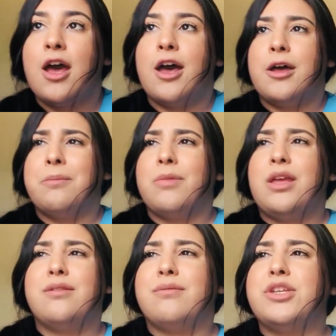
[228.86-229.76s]

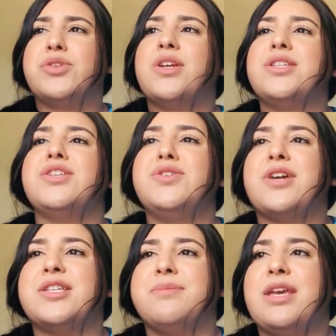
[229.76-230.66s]
And the choices you
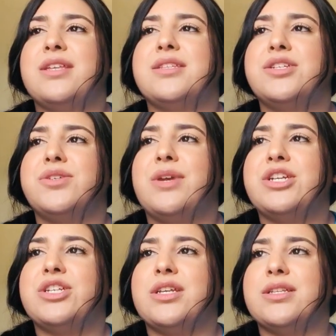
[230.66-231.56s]
guys make in
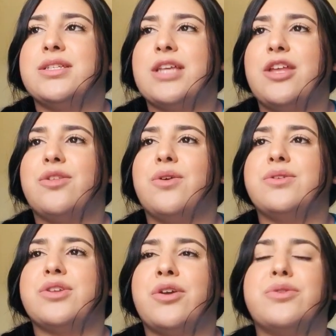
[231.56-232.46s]
situations like
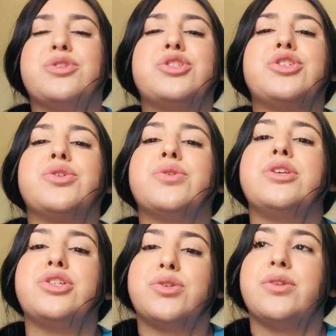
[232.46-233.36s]
those are
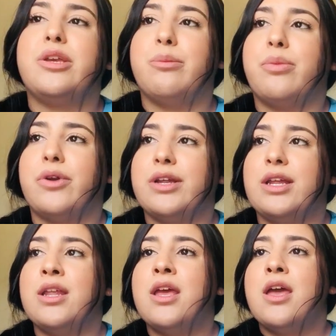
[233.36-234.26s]
truly, truly
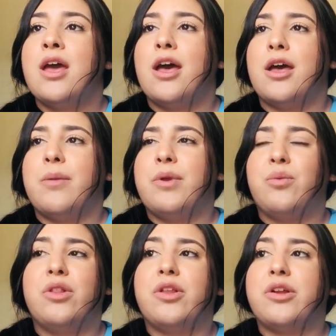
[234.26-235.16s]
important. And
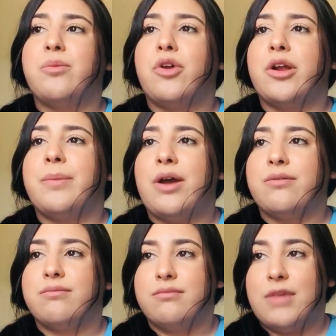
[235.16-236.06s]
we'll learn more
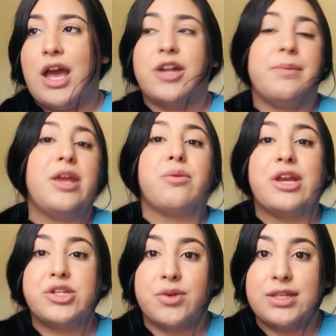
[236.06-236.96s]
about how to make
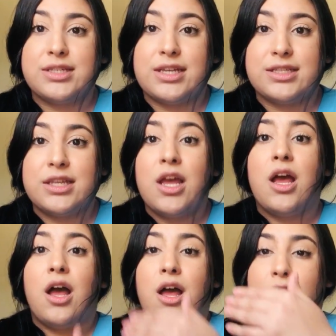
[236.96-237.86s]
right choices
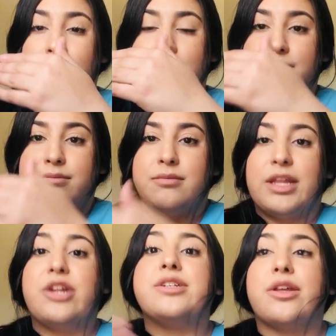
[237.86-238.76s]

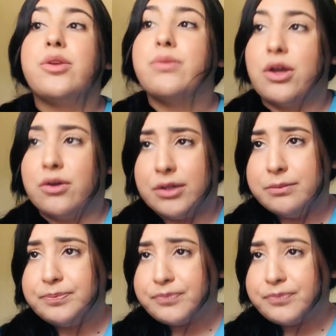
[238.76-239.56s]
later down the road.